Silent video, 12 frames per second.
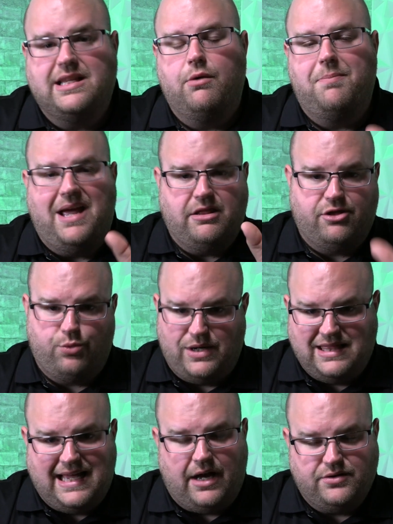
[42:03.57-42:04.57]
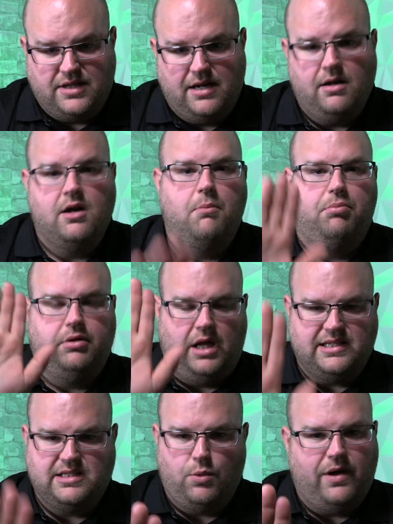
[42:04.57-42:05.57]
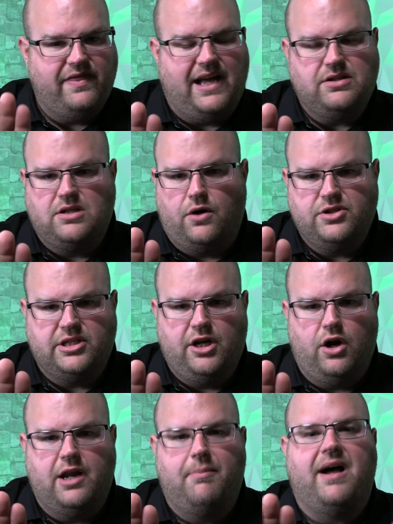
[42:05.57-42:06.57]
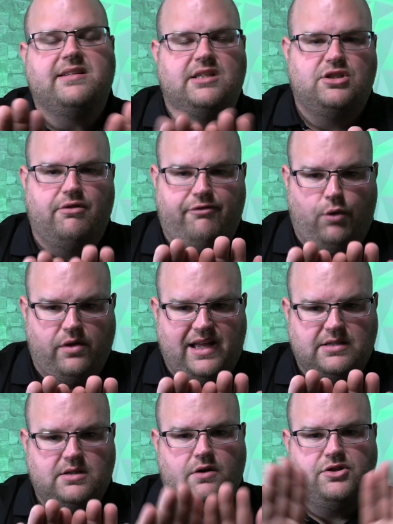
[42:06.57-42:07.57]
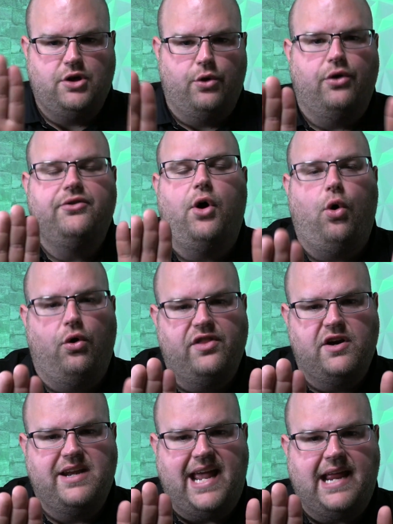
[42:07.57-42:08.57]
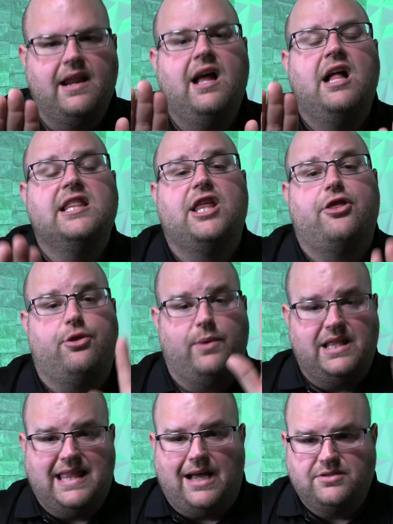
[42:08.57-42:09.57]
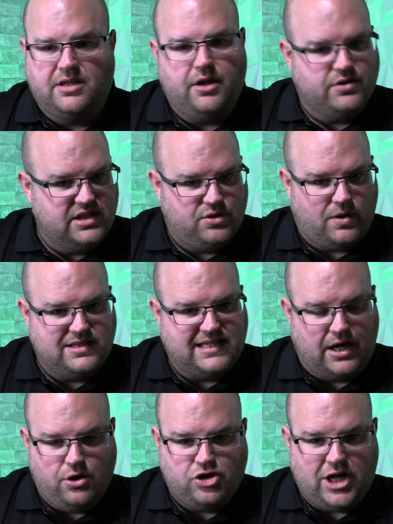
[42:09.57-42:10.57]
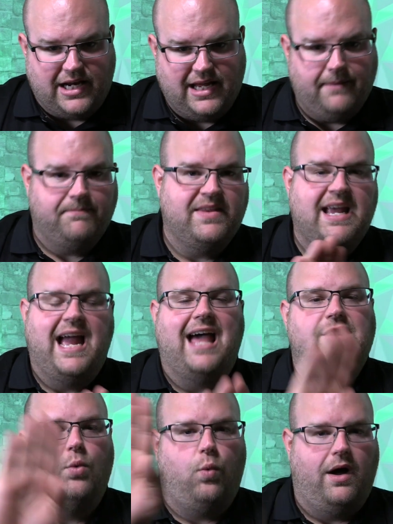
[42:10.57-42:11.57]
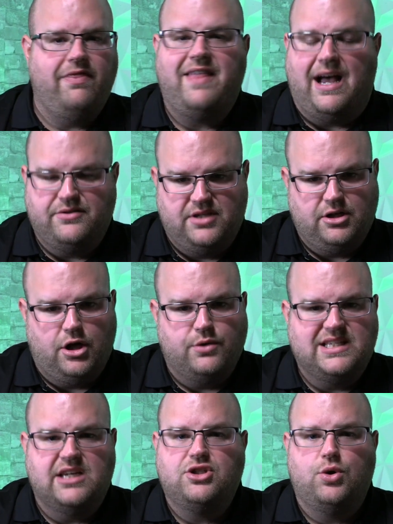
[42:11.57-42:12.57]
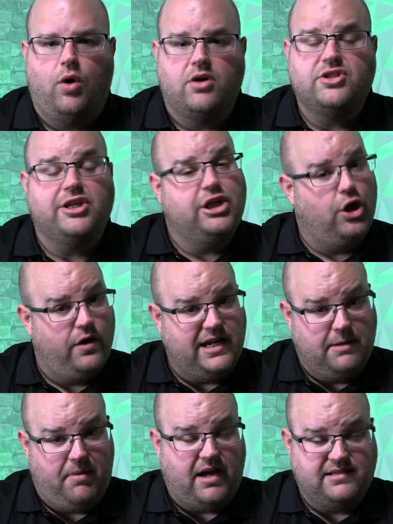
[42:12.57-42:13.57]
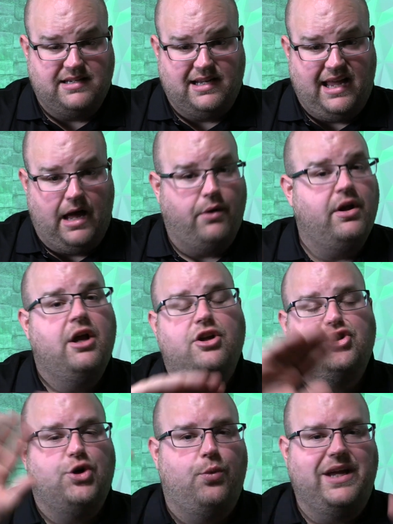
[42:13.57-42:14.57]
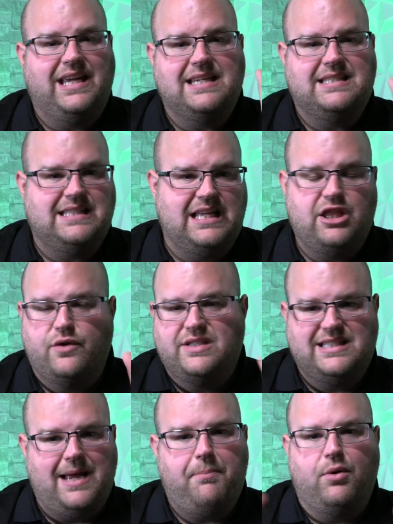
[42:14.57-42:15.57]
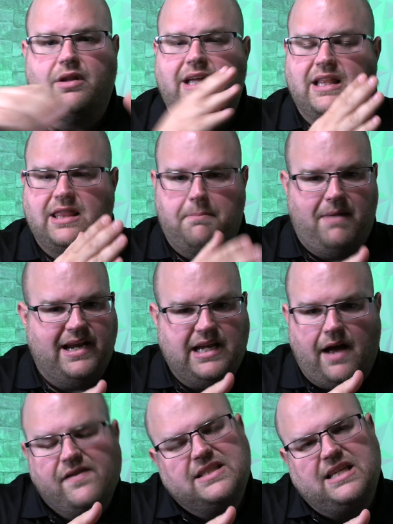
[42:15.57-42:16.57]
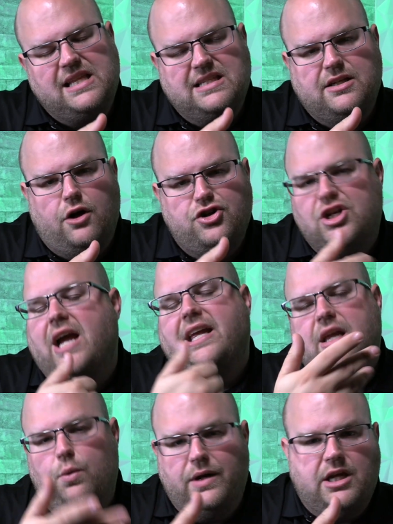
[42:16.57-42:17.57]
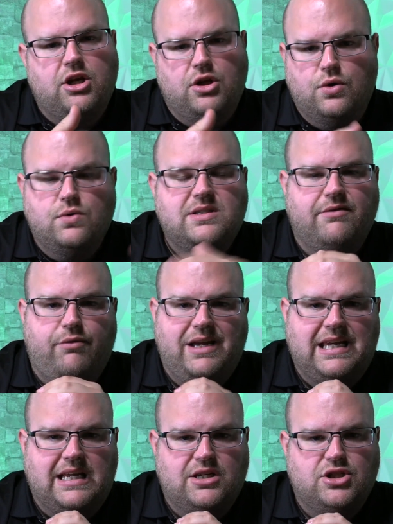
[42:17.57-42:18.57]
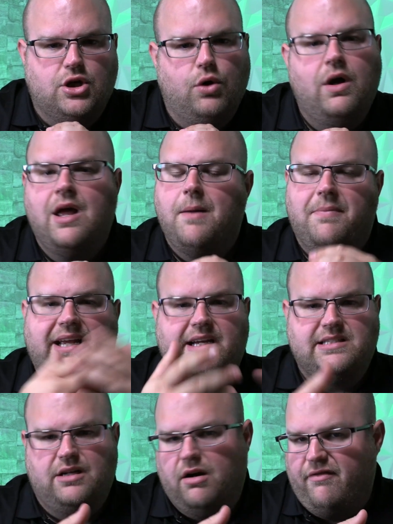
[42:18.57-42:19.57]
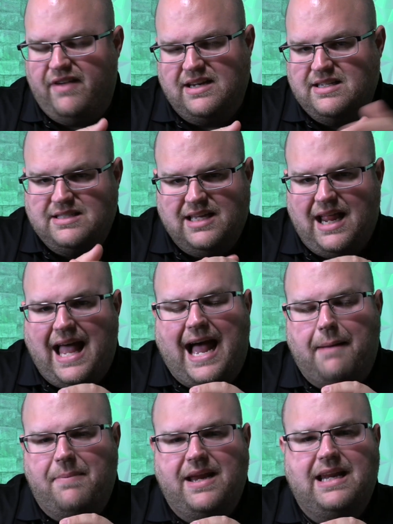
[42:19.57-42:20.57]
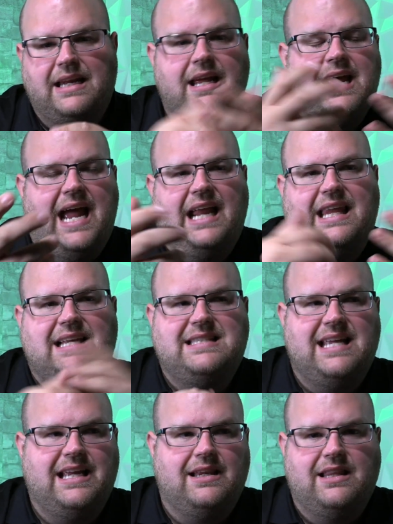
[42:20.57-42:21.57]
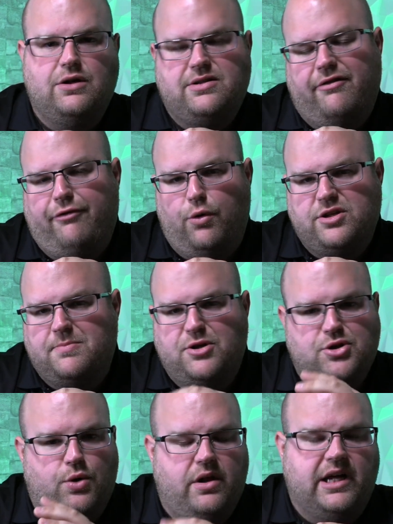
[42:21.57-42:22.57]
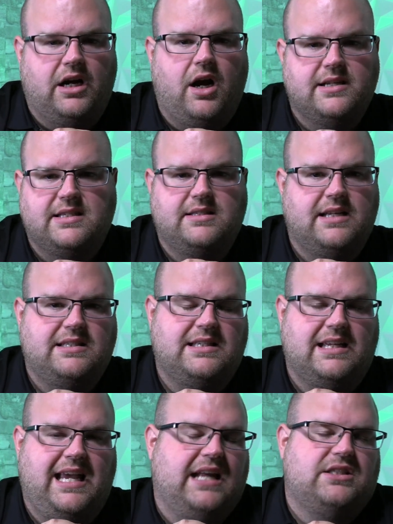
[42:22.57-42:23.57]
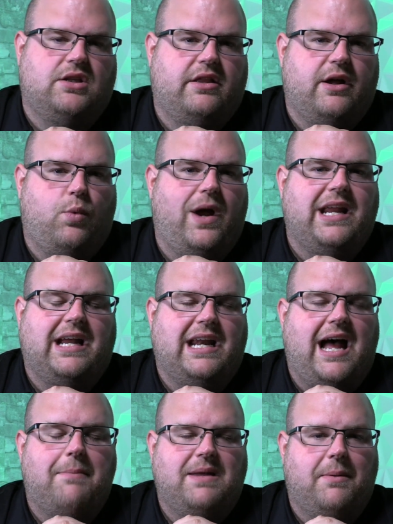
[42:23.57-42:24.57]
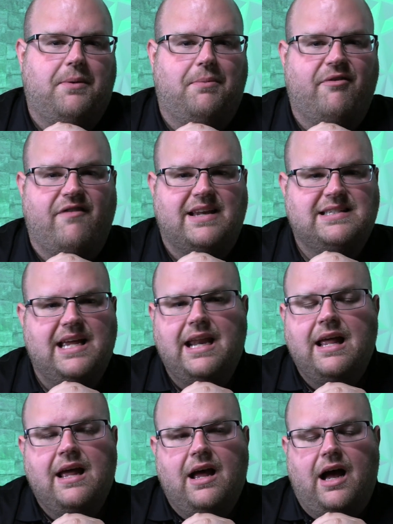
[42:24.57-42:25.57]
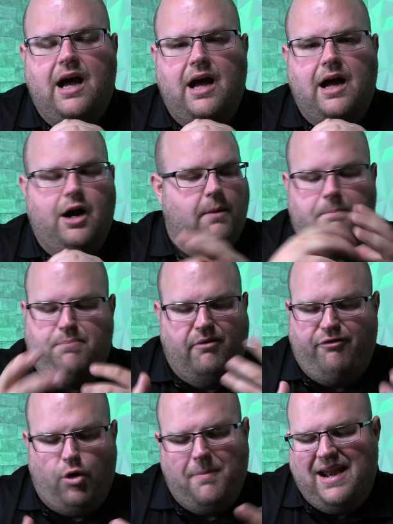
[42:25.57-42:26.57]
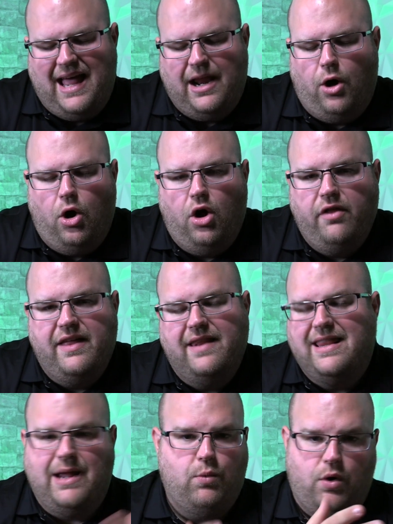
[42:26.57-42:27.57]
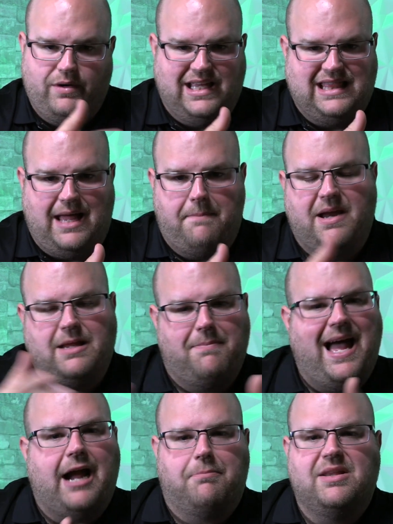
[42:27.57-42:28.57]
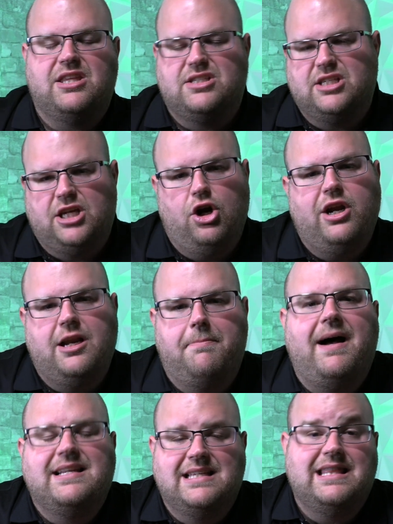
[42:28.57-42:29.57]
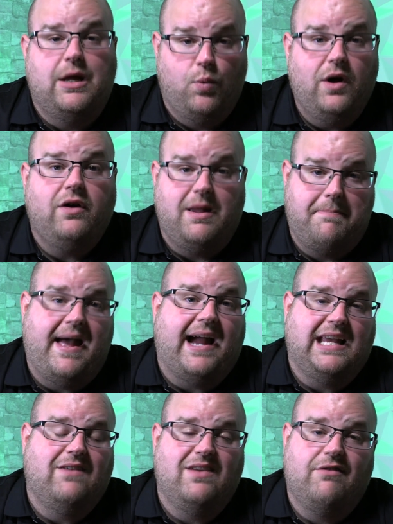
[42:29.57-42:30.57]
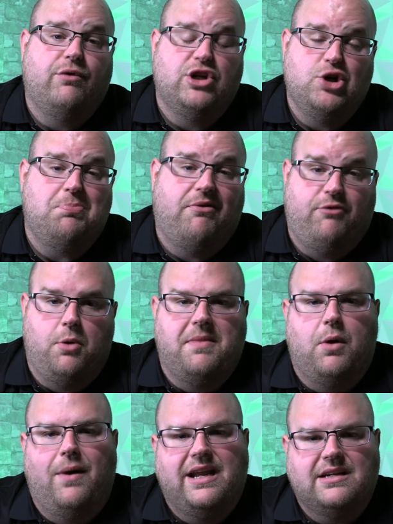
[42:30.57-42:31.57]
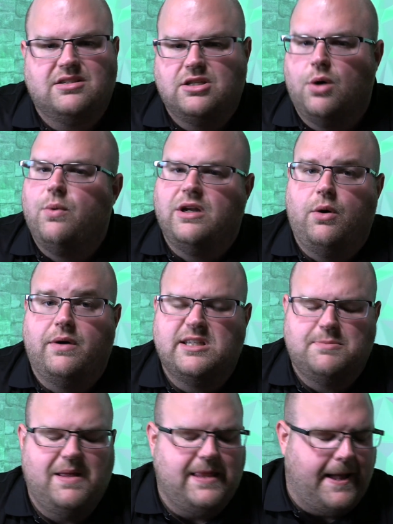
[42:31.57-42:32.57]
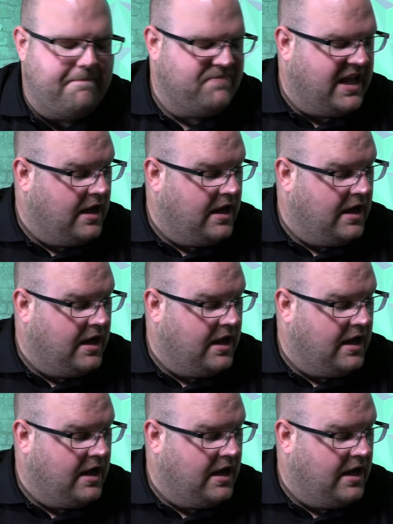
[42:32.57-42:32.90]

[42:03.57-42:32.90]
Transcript: They would pay $3,000 plus the $1,000 security deposit, so $4,000 total to hold their date. The $3,000 goes into our standard checking, and the $1,000 goes into our security deposit account. So we can see those separately. The money, obviously, that's in our checking, we can use if we need to, because their event is going to happen, and unless there's a force majeure that causes us to cancel their wedding and not be able to prevent it or perform it at all, then they won't get that money back. But the security deposit they will get back even if we do perform their wedding. So we don't want to spend that.